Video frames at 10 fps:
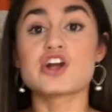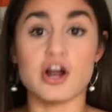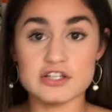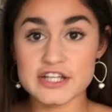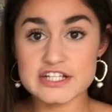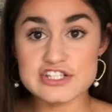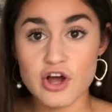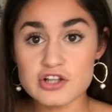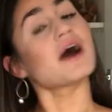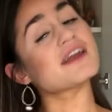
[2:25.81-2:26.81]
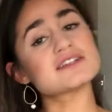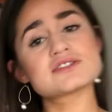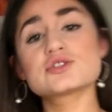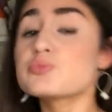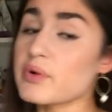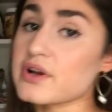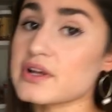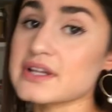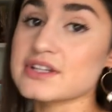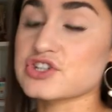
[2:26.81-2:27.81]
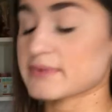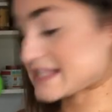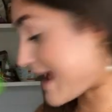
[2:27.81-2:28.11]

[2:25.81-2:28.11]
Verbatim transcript: garlic salt uh, is super good. It literally makes